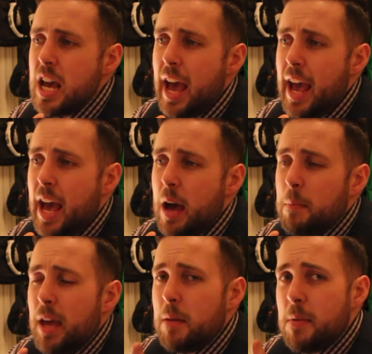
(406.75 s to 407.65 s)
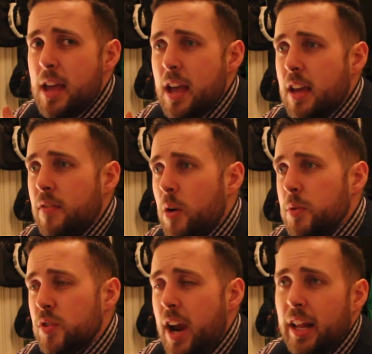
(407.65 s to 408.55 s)
Maybe if I
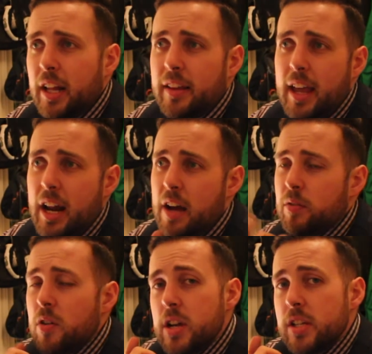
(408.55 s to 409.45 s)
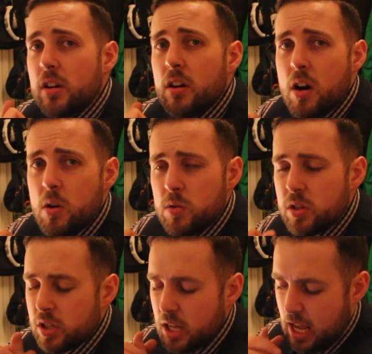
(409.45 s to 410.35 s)
was training that day, I'd have rice or oats.